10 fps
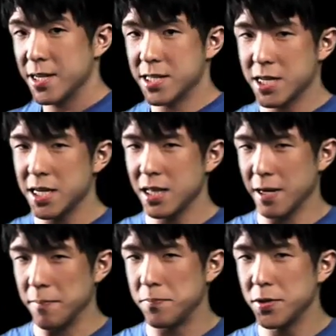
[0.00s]
it's kind of
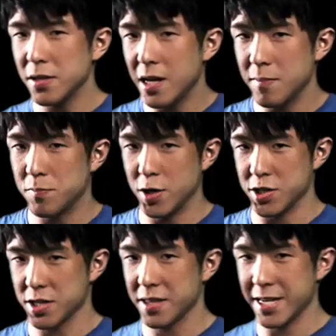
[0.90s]
like built up
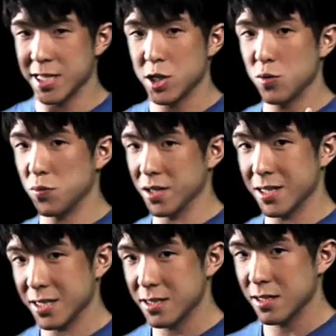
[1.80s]
pressure that is
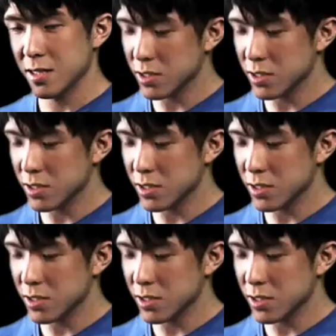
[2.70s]
released.